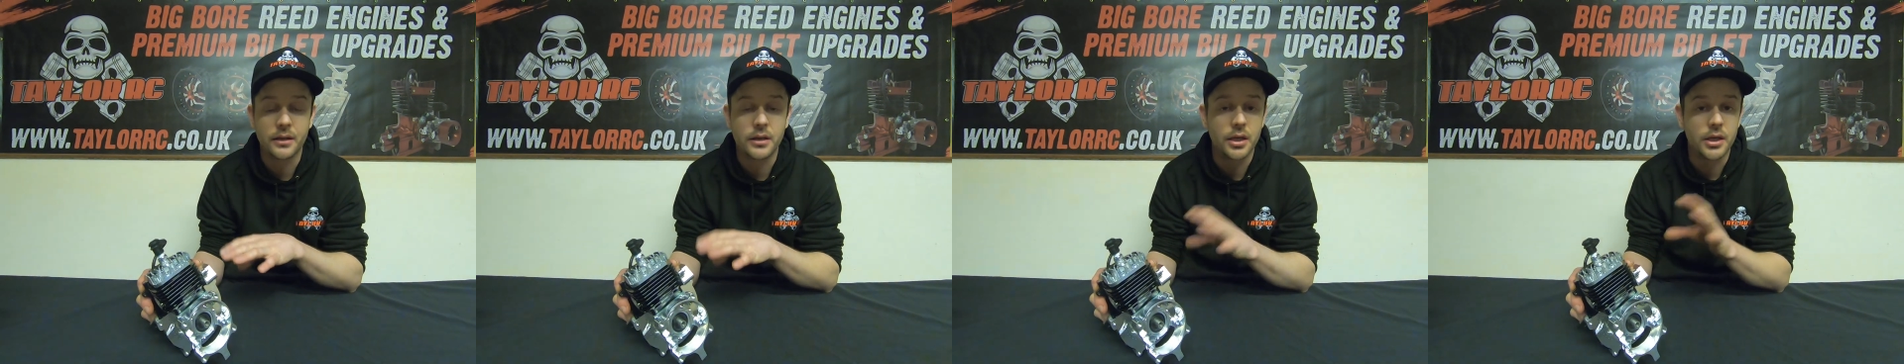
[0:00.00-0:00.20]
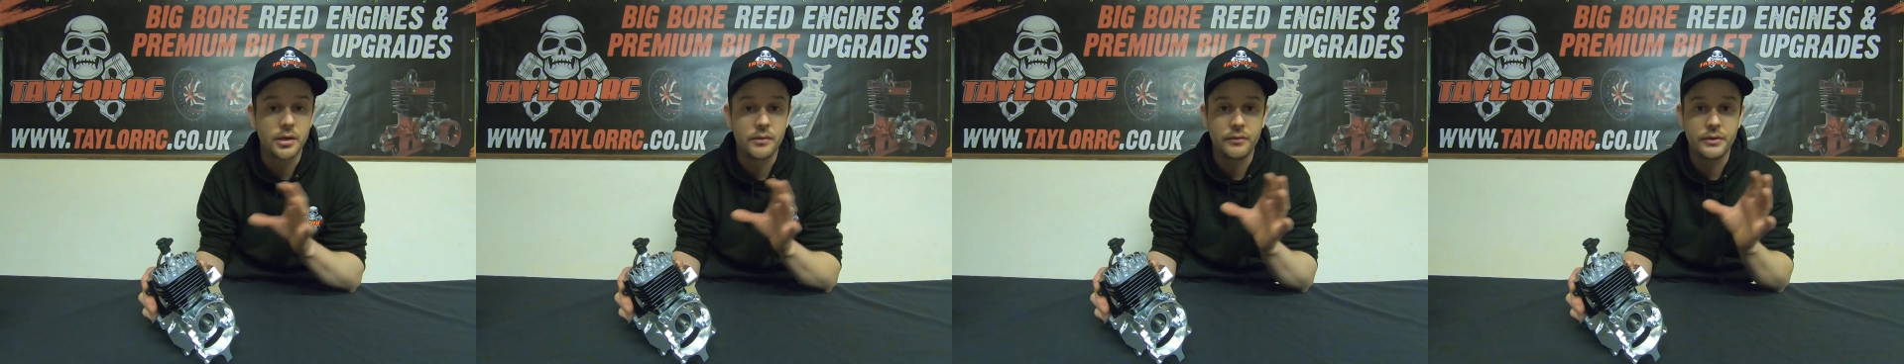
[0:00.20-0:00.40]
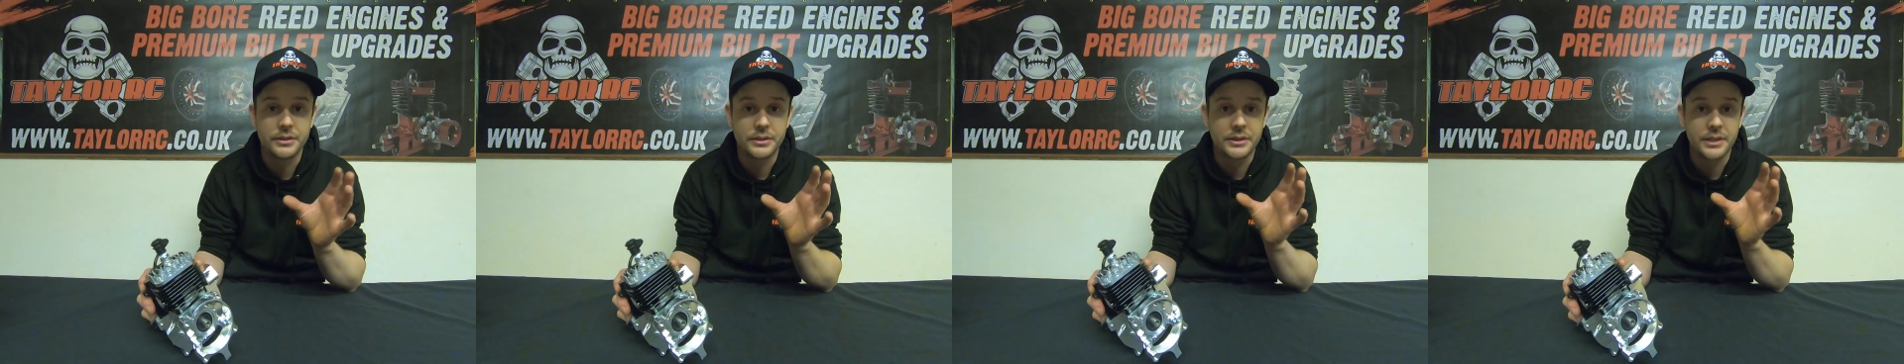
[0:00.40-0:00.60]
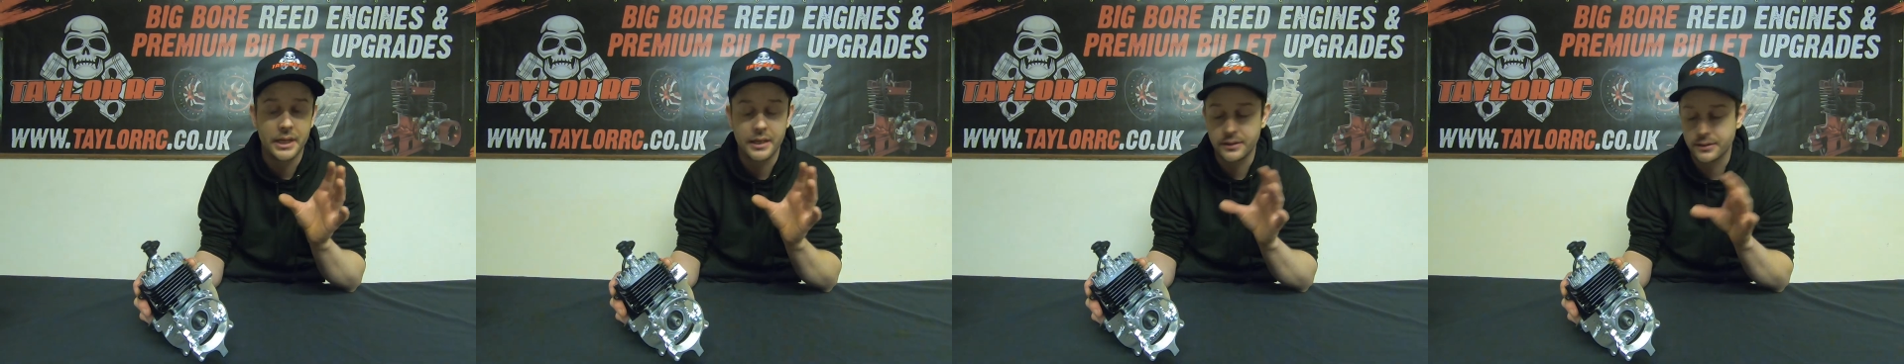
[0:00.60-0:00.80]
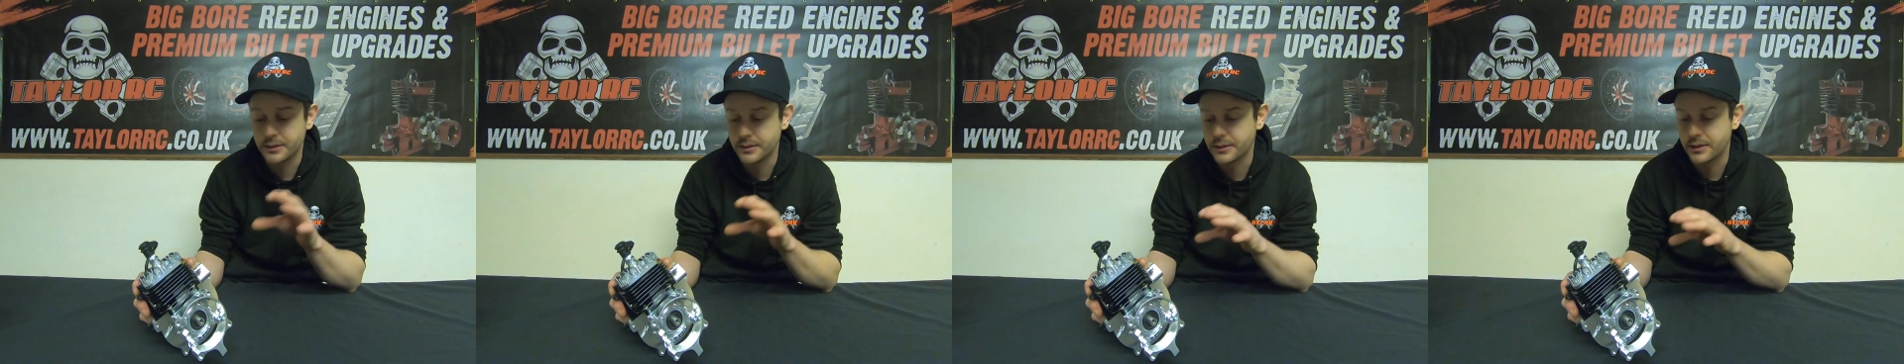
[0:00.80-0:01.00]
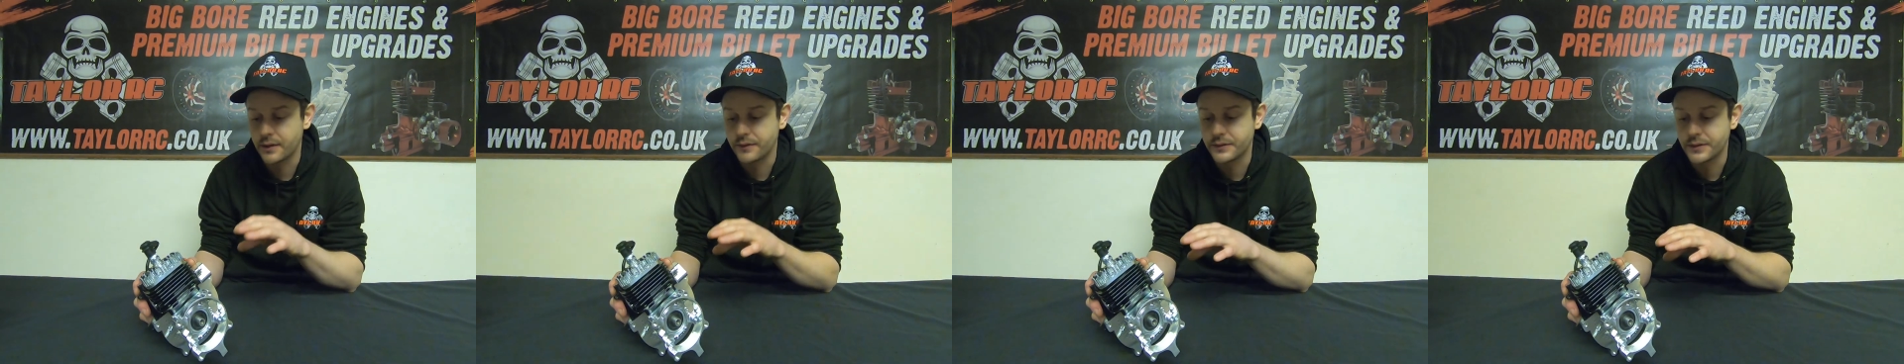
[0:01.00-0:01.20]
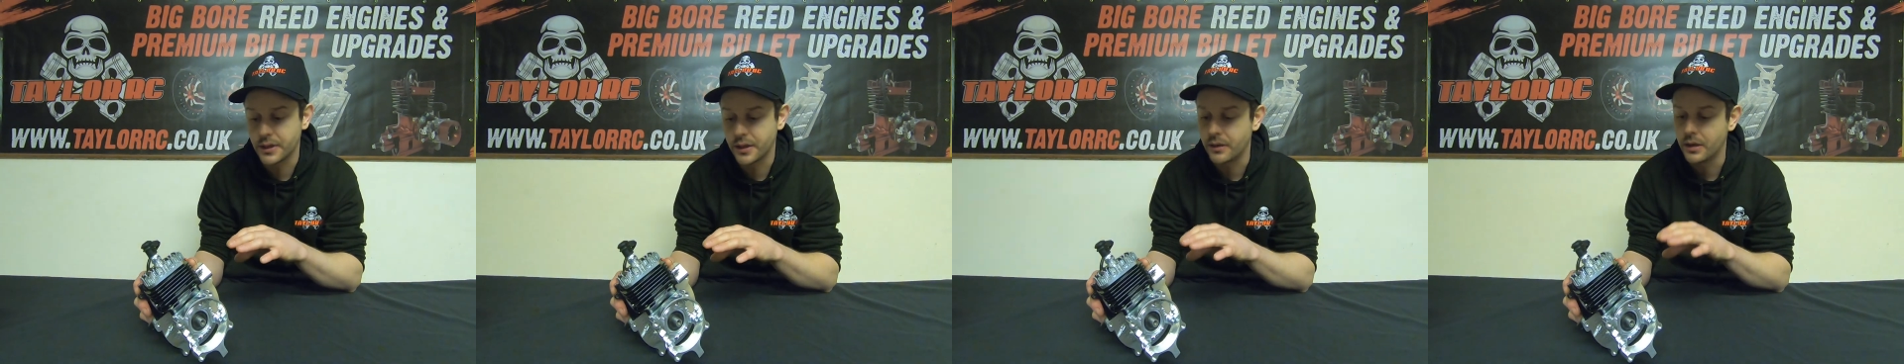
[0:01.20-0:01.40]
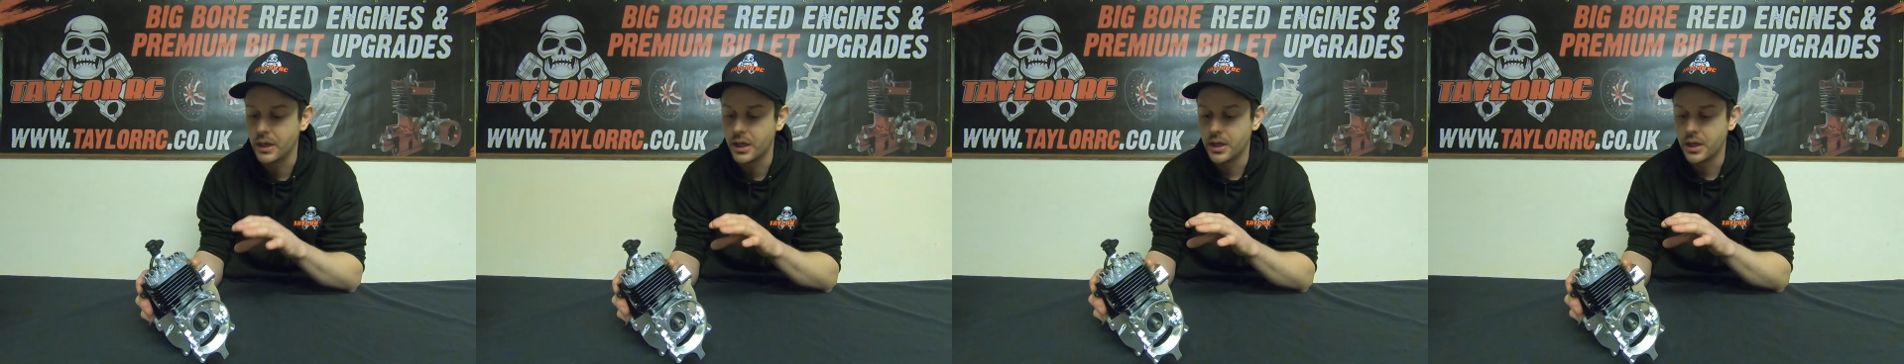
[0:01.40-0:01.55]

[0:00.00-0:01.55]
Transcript: you know, your Rooster Tales and stuff, so